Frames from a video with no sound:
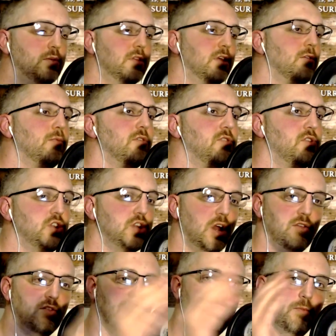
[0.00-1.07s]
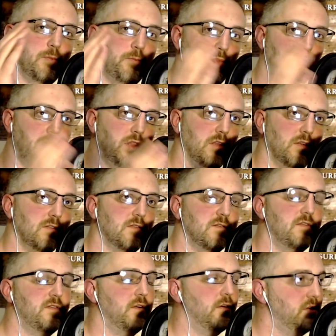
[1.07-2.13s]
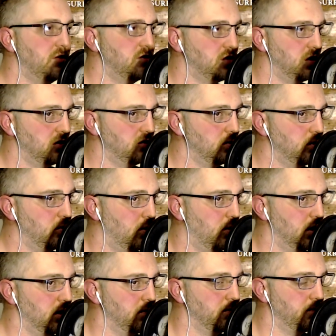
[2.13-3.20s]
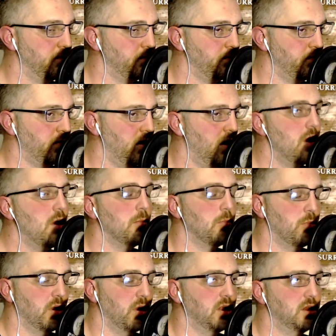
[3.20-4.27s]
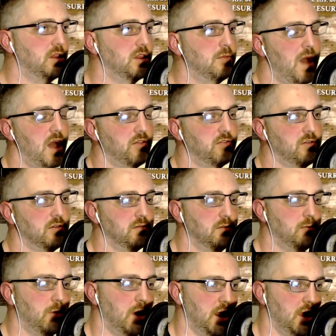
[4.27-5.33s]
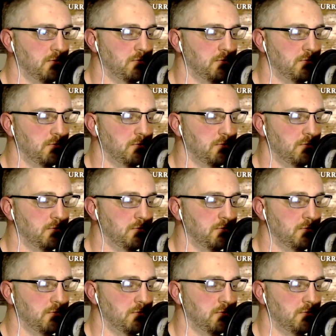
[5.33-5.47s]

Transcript: was just fill these jars with water, bring it to the master of the wedding.